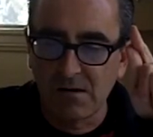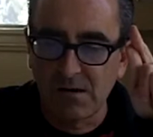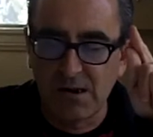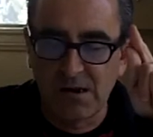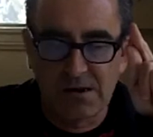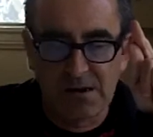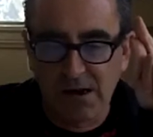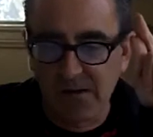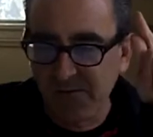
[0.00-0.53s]

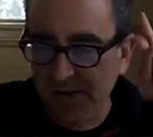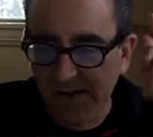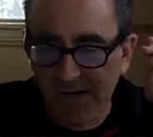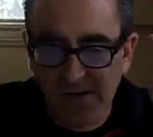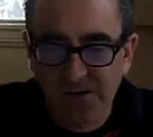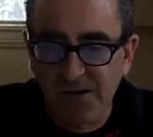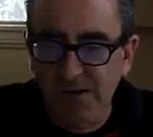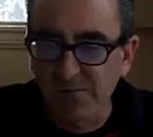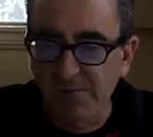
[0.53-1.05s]
and I think
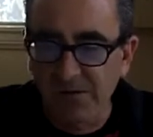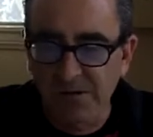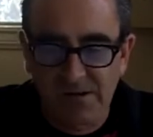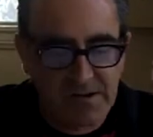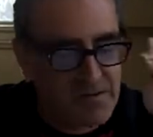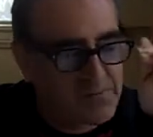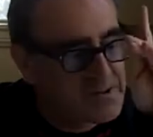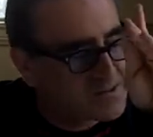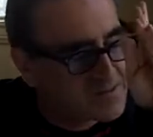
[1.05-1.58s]
the
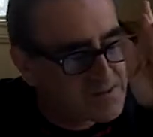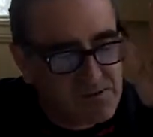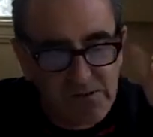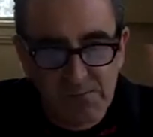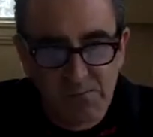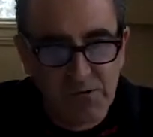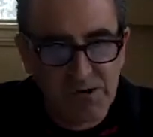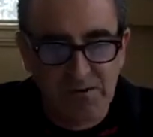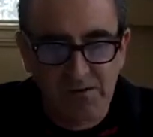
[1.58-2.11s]

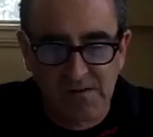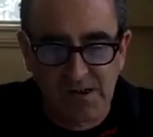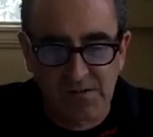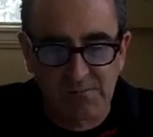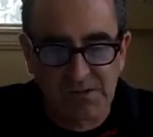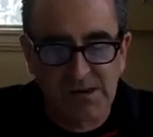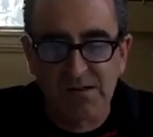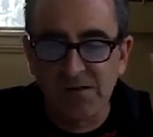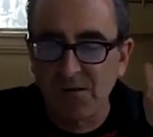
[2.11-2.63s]
totally British
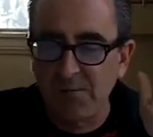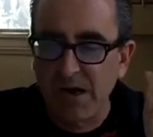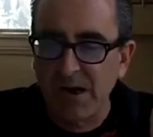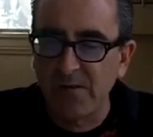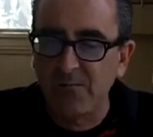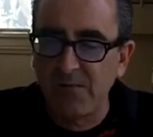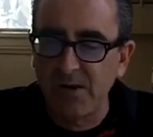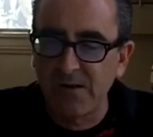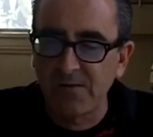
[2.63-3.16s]
thing, but in their
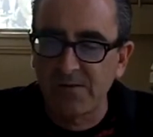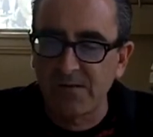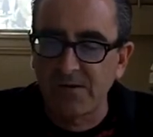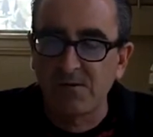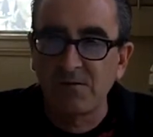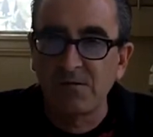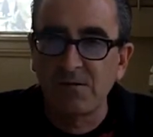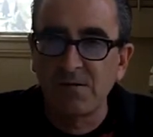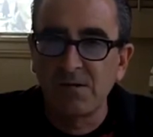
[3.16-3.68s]

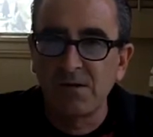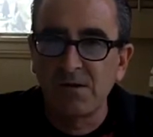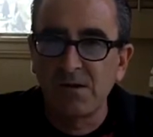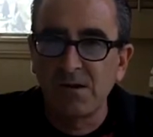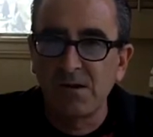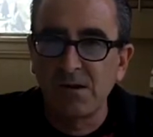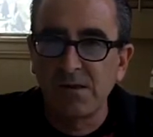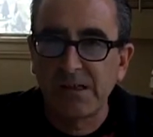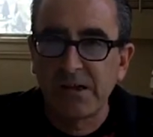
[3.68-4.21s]
manifesto,
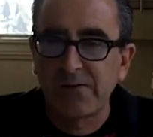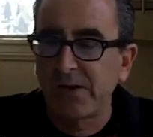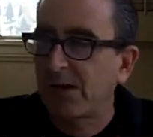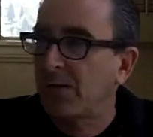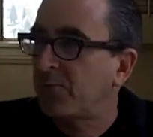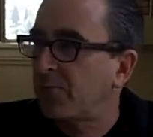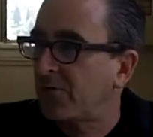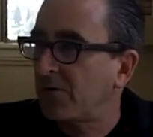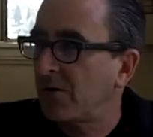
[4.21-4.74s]
they have like
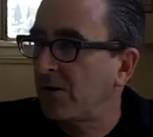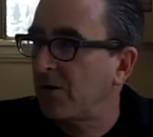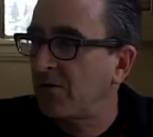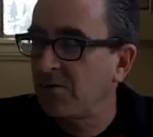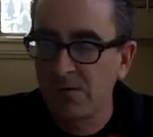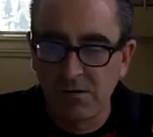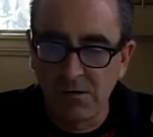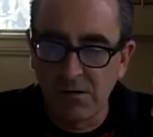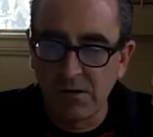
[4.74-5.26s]
a
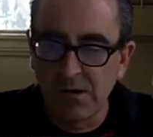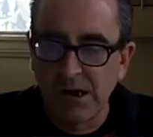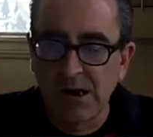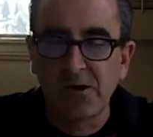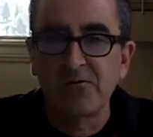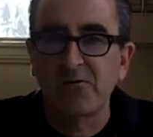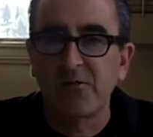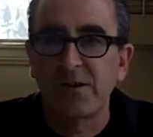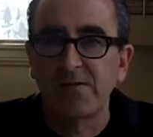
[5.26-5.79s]

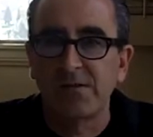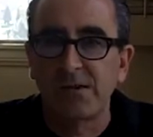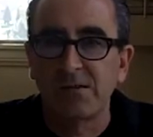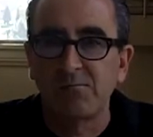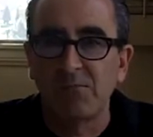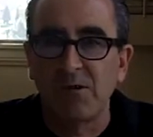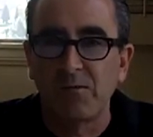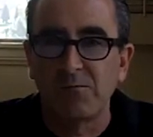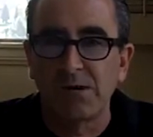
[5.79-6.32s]

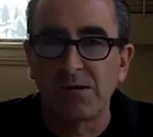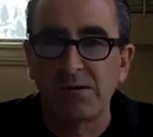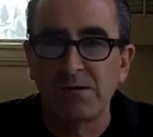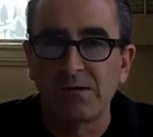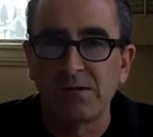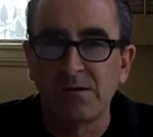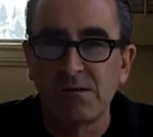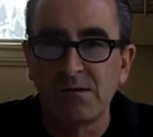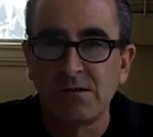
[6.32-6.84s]
pro-hairdressing moment.
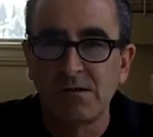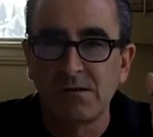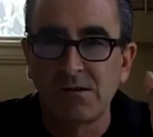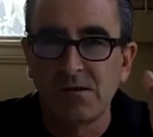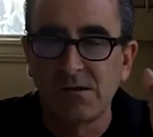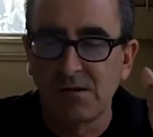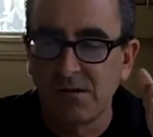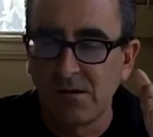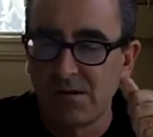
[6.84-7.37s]

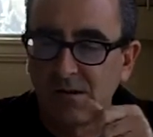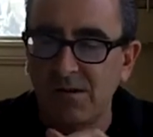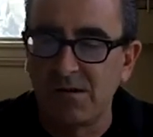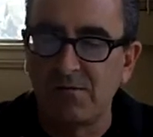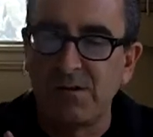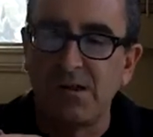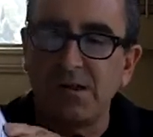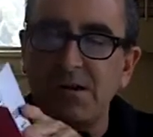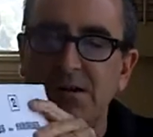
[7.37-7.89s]

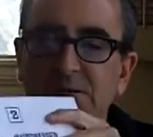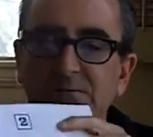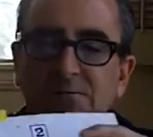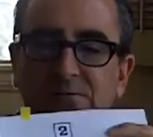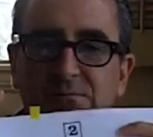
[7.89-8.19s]
Right here.